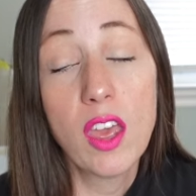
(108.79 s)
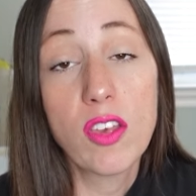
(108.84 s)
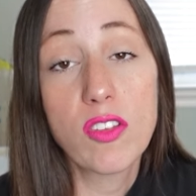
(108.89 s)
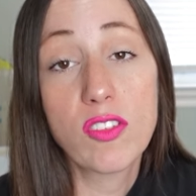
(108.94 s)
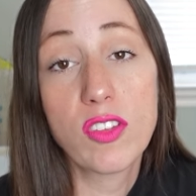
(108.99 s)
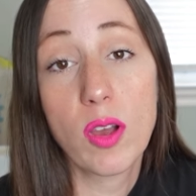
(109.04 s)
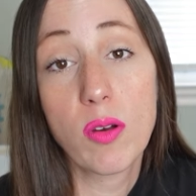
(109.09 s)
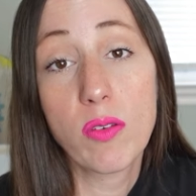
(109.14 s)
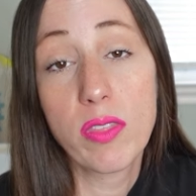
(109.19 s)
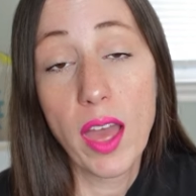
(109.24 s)

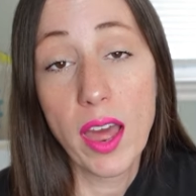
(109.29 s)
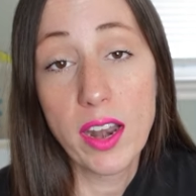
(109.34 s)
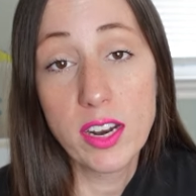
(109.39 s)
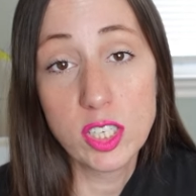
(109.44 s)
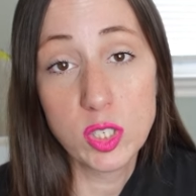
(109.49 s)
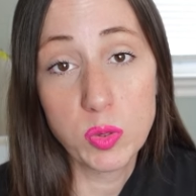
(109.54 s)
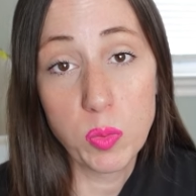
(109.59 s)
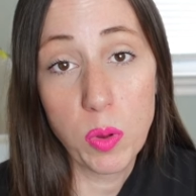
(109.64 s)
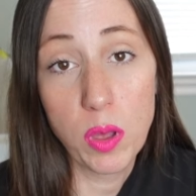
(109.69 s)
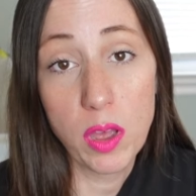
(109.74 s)
So that
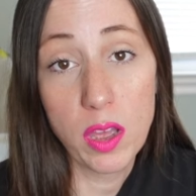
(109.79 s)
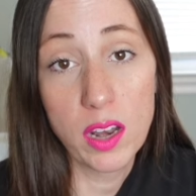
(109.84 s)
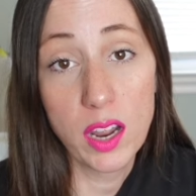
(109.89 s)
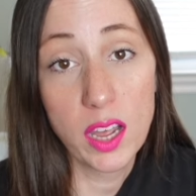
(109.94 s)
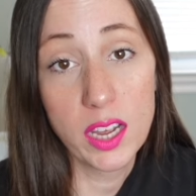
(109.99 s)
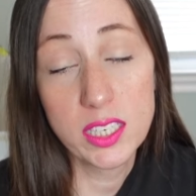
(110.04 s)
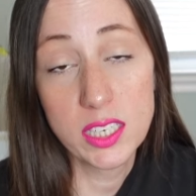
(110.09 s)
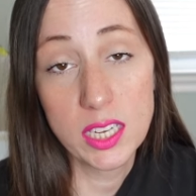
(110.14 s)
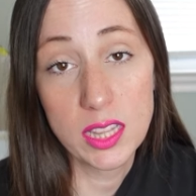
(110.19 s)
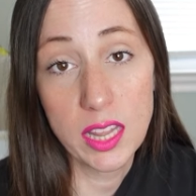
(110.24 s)
is what
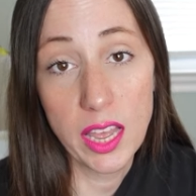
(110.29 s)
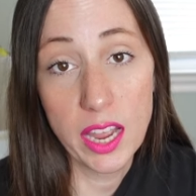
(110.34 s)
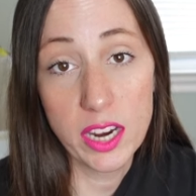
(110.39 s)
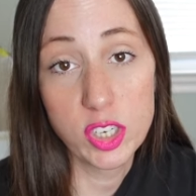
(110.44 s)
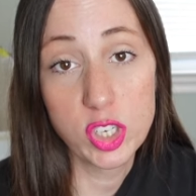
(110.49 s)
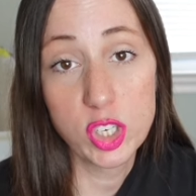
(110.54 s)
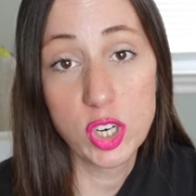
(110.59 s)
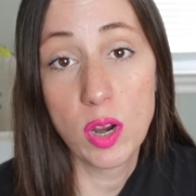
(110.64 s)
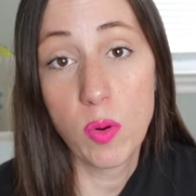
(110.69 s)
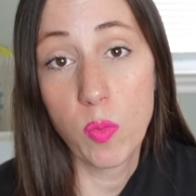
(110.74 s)
I did
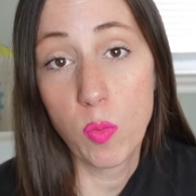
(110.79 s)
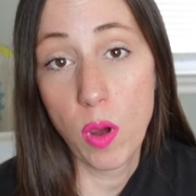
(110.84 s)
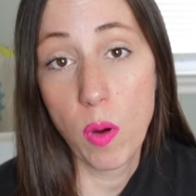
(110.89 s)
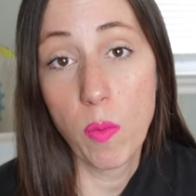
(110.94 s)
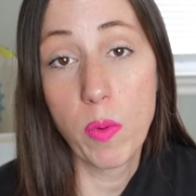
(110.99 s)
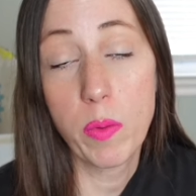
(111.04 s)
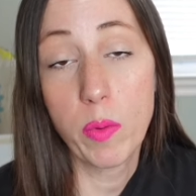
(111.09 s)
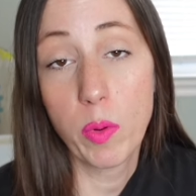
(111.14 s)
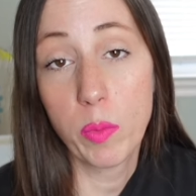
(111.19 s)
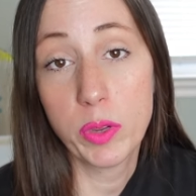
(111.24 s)
last year and
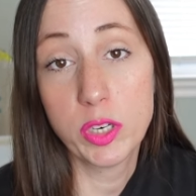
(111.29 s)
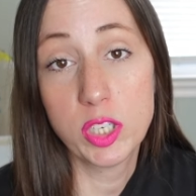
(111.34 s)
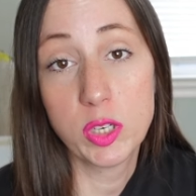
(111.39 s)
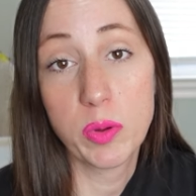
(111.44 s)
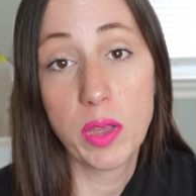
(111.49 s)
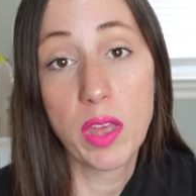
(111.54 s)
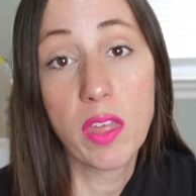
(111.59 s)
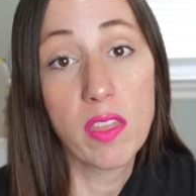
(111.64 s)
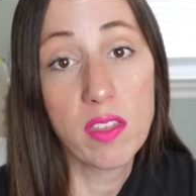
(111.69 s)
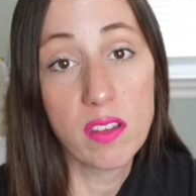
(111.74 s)
what we will be
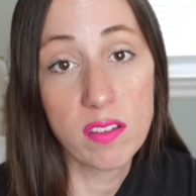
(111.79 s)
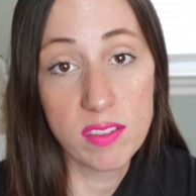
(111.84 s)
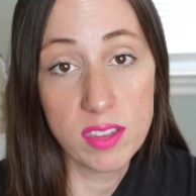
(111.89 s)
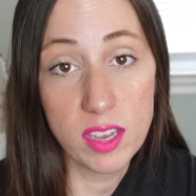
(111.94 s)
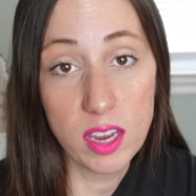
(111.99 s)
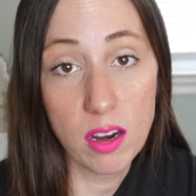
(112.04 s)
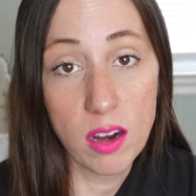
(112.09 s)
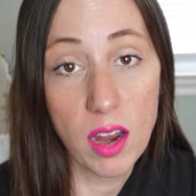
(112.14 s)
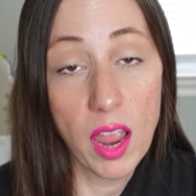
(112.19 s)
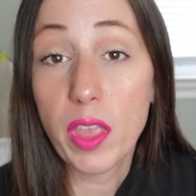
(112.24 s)
doing this
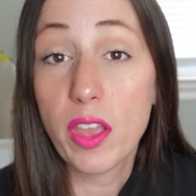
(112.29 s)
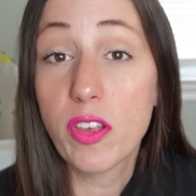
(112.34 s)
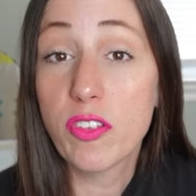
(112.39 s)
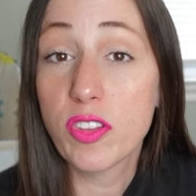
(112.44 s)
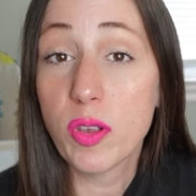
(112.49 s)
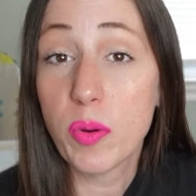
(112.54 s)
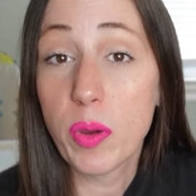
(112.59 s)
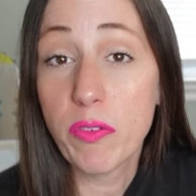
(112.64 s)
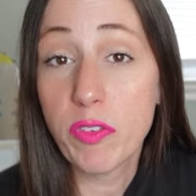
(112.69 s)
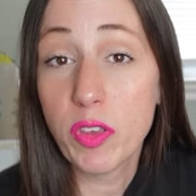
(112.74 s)
year.
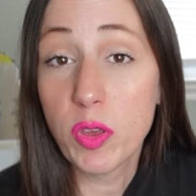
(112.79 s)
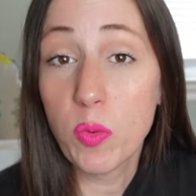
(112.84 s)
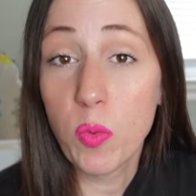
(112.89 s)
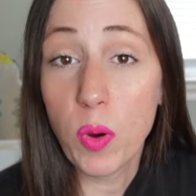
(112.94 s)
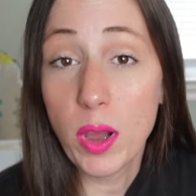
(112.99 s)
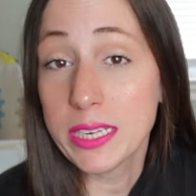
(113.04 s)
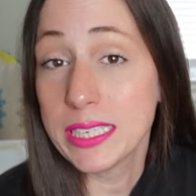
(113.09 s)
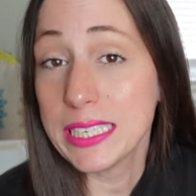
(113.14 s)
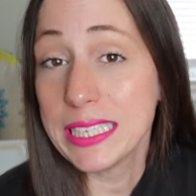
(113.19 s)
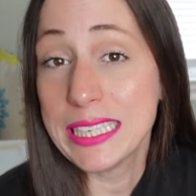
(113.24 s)
So if you
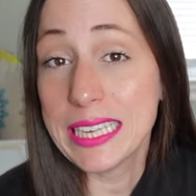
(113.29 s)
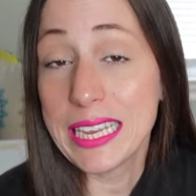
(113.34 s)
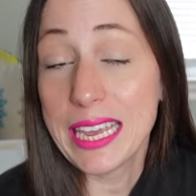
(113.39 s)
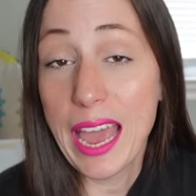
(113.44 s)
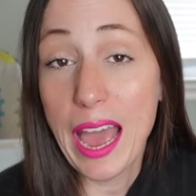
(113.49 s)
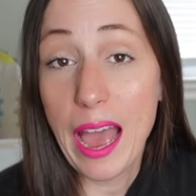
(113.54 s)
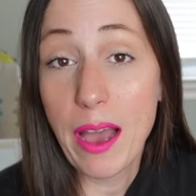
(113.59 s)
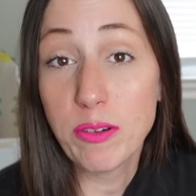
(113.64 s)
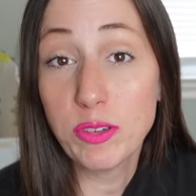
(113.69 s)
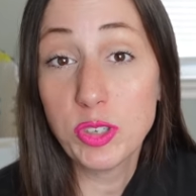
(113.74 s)
want to see
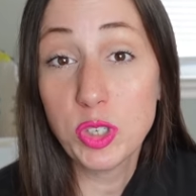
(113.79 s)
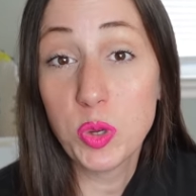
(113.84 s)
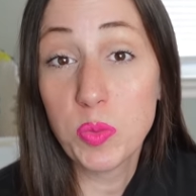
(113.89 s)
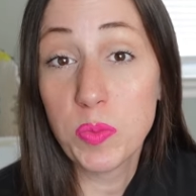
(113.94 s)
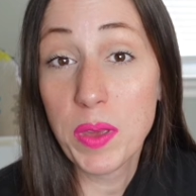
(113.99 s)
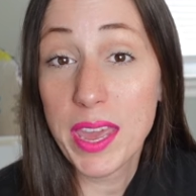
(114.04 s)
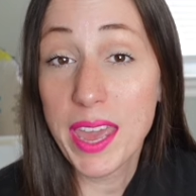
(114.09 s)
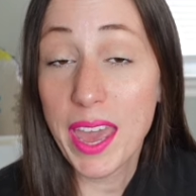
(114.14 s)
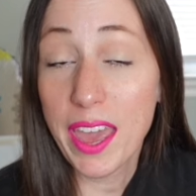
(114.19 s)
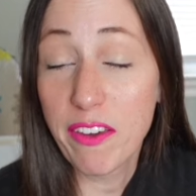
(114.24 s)
how to
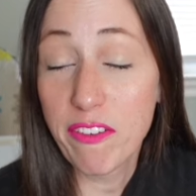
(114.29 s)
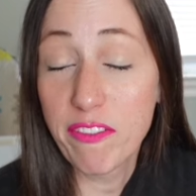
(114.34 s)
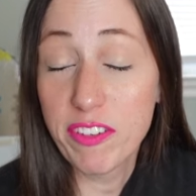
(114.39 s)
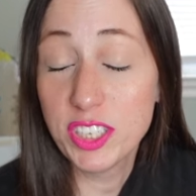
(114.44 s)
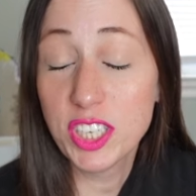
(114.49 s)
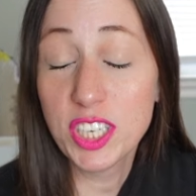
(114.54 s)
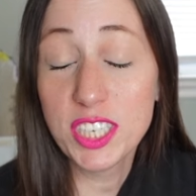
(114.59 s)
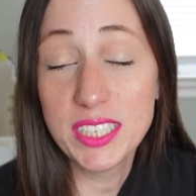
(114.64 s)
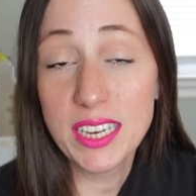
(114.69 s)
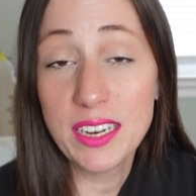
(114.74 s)
make a
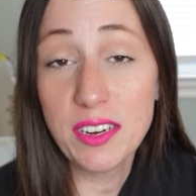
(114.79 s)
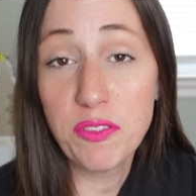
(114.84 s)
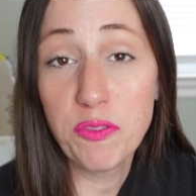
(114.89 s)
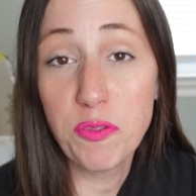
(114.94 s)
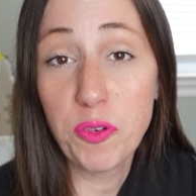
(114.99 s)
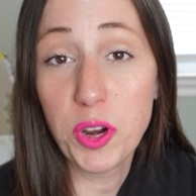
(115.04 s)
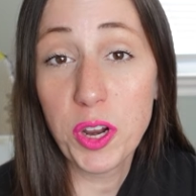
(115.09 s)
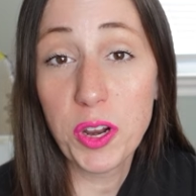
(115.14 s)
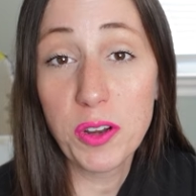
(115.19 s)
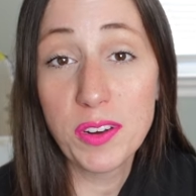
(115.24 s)
fish extender
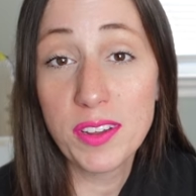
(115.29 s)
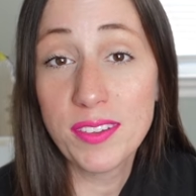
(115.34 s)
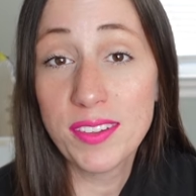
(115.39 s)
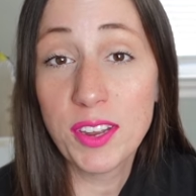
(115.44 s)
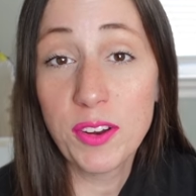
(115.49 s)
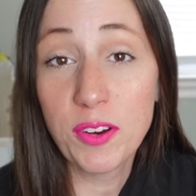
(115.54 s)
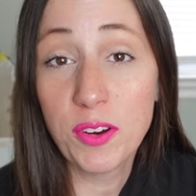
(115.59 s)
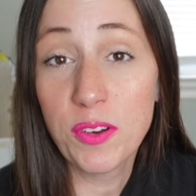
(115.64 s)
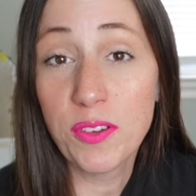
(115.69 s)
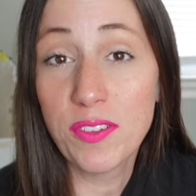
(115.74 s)
for your
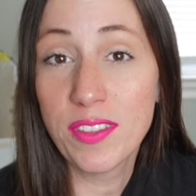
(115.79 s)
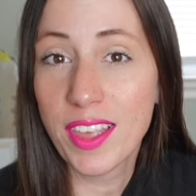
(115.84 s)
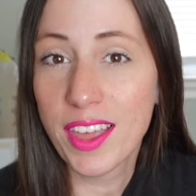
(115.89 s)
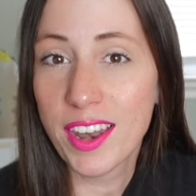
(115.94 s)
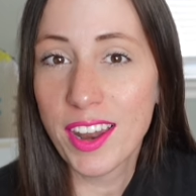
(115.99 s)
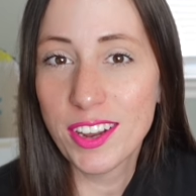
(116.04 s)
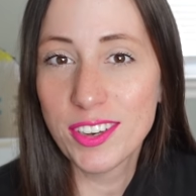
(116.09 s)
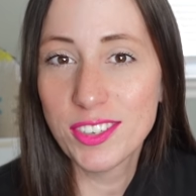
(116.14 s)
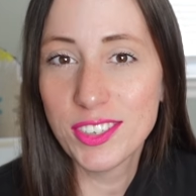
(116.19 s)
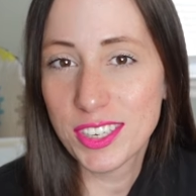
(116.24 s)
Disney cruise,
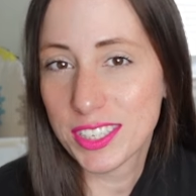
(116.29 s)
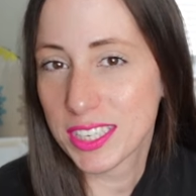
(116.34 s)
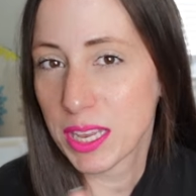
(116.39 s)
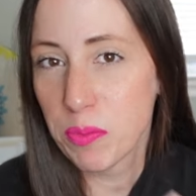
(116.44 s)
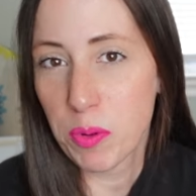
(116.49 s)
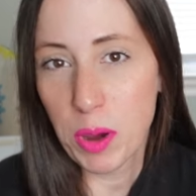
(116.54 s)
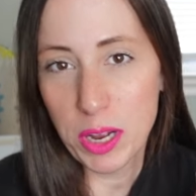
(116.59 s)
then just keep